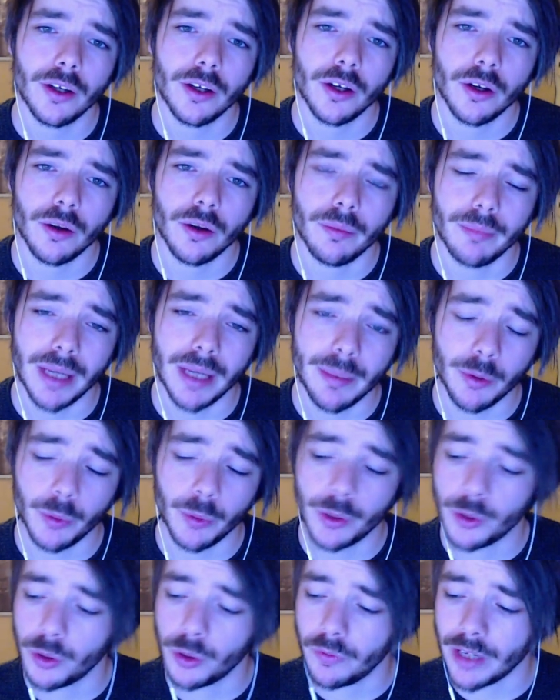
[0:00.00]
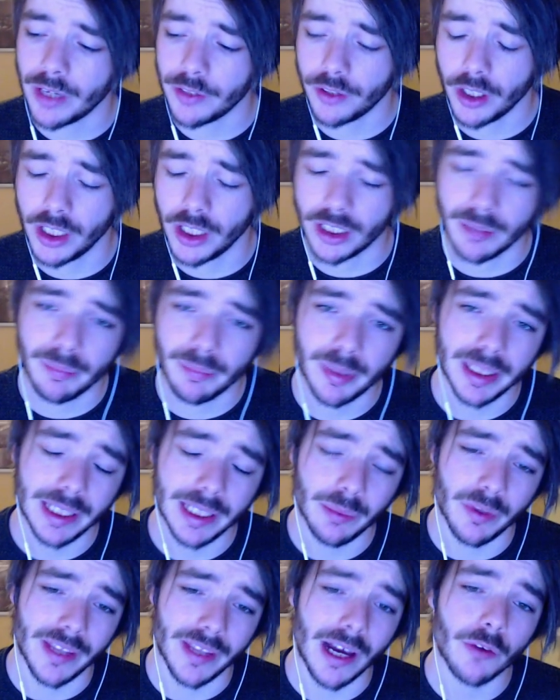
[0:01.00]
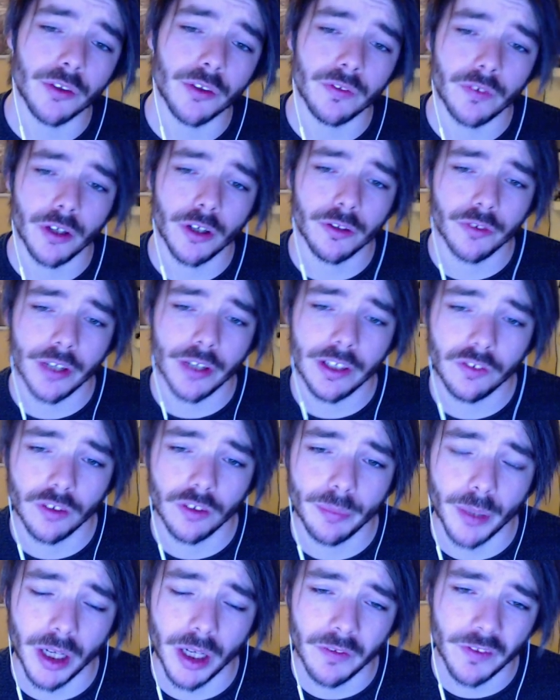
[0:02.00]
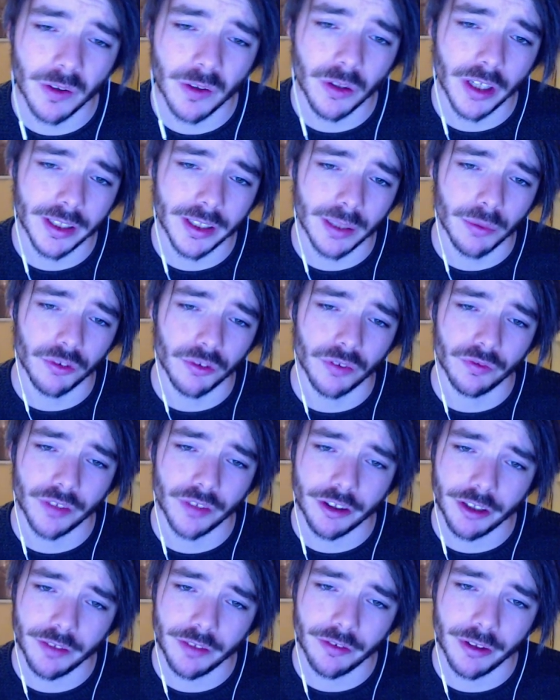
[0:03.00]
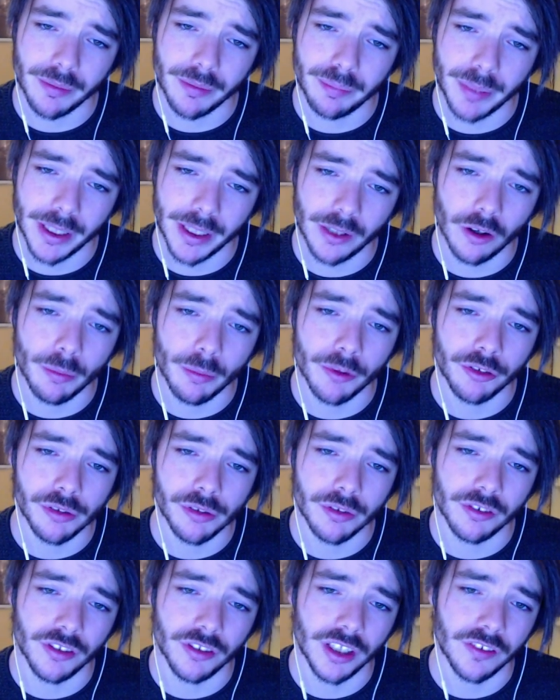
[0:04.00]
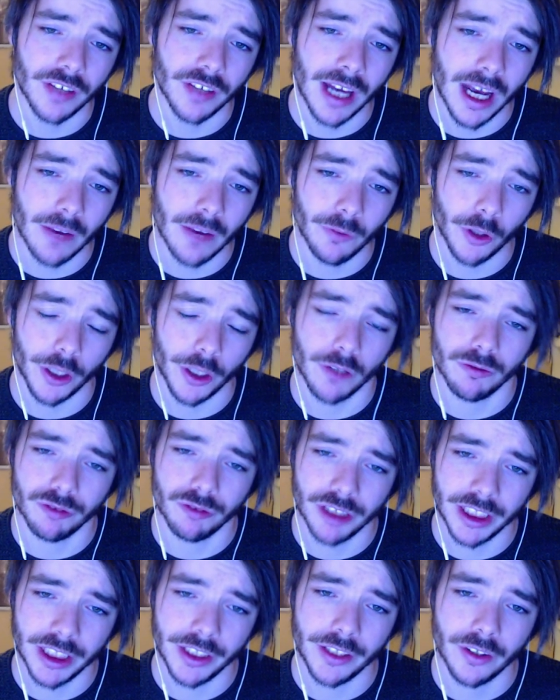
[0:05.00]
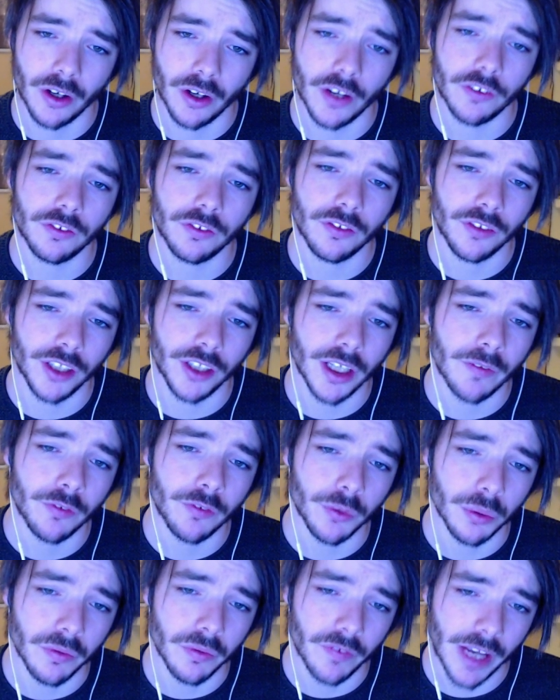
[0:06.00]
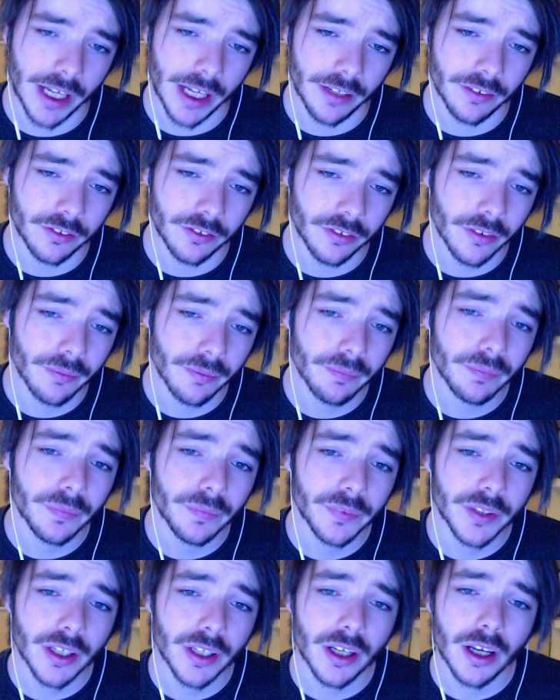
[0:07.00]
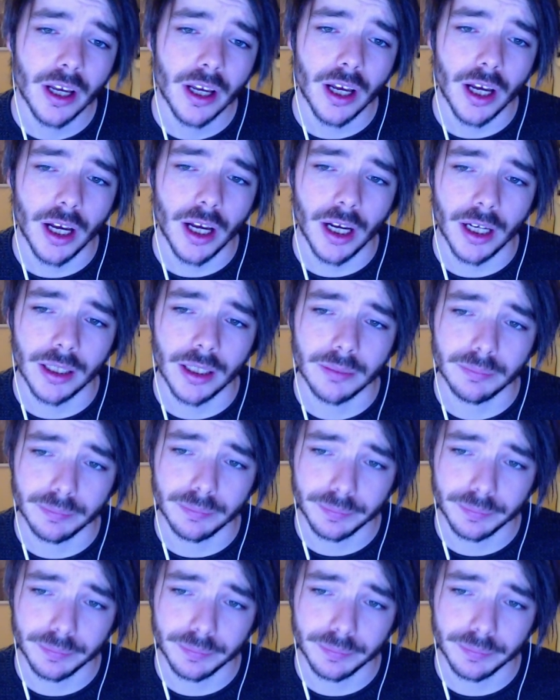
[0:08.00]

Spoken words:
maybe we could have done it completely without a fundraiser, but I felt like it was a very, very big opportunity to have like a really nice TF2 event. And